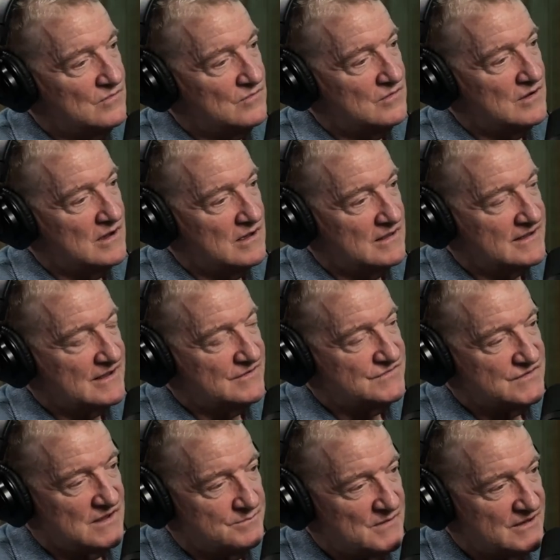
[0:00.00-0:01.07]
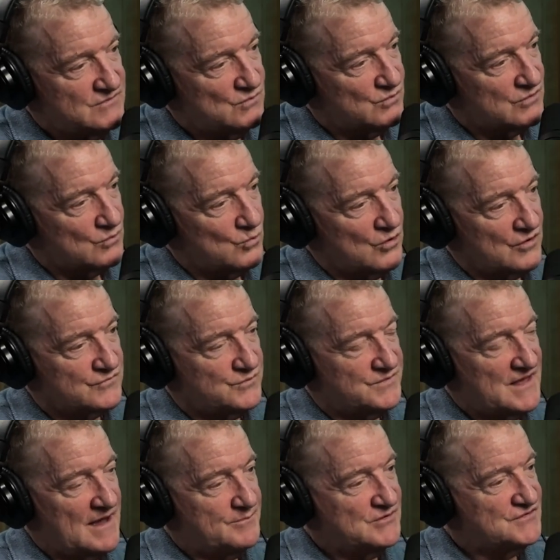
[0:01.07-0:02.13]
Like I said, my daughter works with
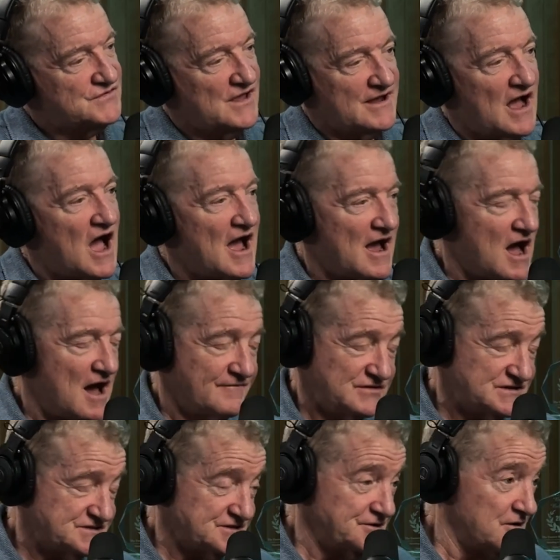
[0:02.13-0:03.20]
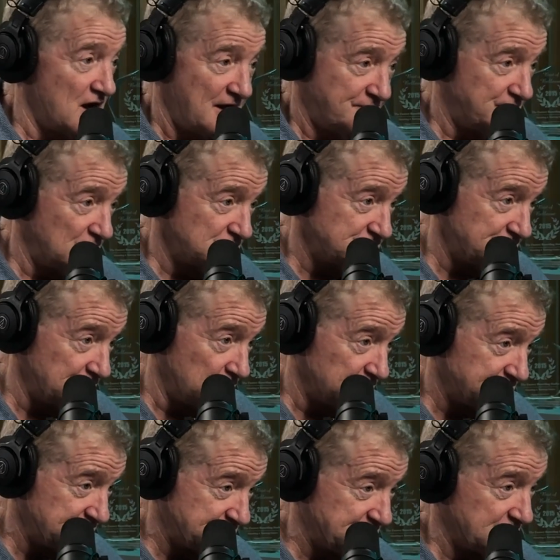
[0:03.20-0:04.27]
that. But you're saying, obviously, you're high functioning
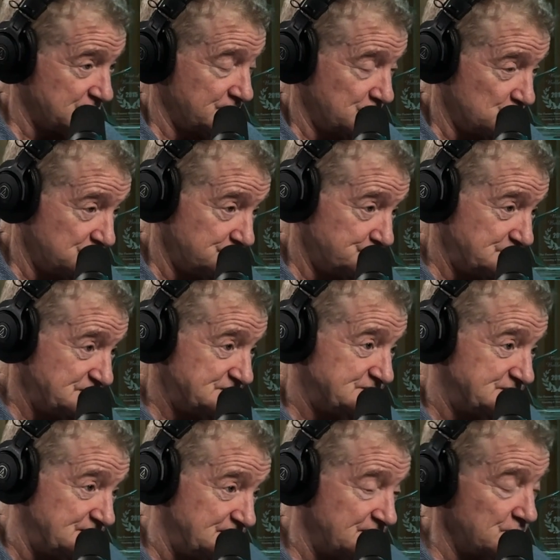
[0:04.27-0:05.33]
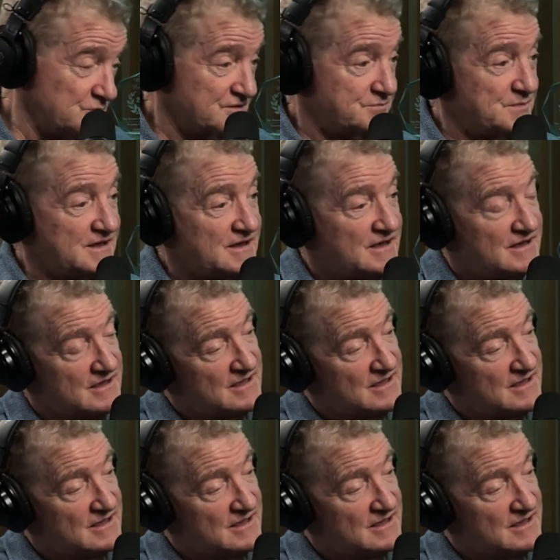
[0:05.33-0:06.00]
autistic, or you wouldn't be sitting here with me.